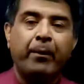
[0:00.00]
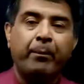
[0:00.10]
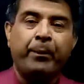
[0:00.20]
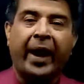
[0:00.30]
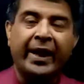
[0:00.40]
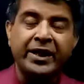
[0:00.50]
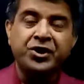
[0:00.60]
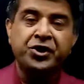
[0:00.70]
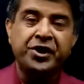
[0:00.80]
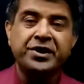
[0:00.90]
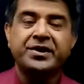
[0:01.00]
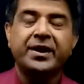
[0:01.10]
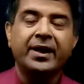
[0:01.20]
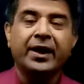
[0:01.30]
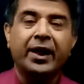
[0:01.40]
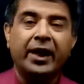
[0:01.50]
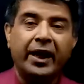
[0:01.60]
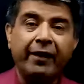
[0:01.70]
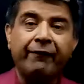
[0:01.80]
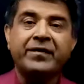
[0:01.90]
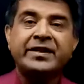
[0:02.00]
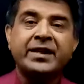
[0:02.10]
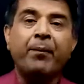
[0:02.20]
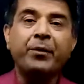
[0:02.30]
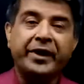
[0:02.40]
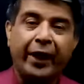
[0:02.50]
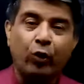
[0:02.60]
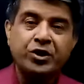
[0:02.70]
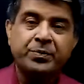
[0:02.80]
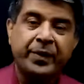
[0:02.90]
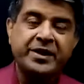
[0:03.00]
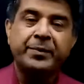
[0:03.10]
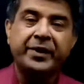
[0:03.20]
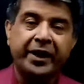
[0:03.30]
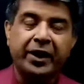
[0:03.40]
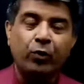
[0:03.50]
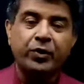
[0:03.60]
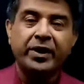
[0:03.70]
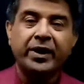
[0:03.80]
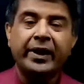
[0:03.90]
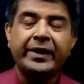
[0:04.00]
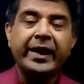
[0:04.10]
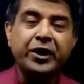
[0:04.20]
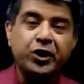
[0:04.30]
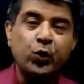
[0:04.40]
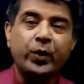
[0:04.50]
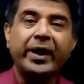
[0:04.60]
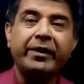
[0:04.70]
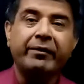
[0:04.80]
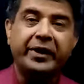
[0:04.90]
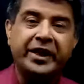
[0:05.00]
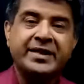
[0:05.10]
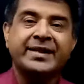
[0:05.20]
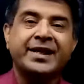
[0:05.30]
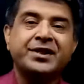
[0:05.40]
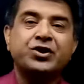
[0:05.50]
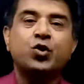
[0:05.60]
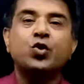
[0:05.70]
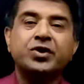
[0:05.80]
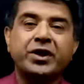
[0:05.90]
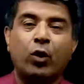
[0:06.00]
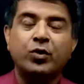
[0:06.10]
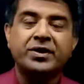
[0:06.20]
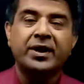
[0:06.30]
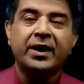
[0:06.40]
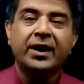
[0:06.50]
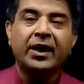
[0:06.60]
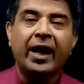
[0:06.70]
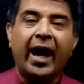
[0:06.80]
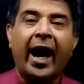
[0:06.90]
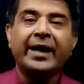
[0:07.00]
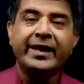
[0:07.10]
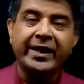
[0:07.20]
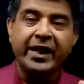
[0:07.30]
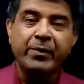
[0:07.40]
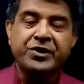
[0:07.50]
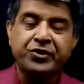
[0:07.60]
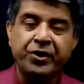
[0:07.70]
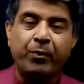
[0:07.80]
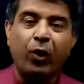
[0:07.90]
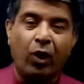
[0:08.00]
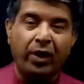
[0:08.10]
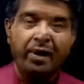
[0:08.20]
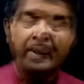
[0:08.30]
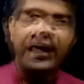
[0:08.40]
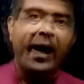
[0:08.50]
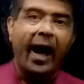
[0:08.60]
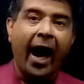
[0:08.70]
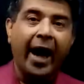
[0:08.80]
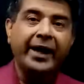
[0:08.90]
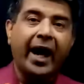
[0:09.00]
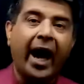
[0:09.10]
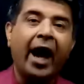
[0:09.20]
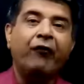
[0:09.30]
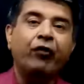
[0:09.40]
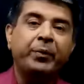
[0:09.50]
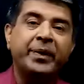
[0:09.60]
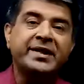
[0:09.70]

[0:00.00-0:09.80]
practice sheets, if some doubts precipitate out, then you can discuss those doubts at the chemistry blog, and I would be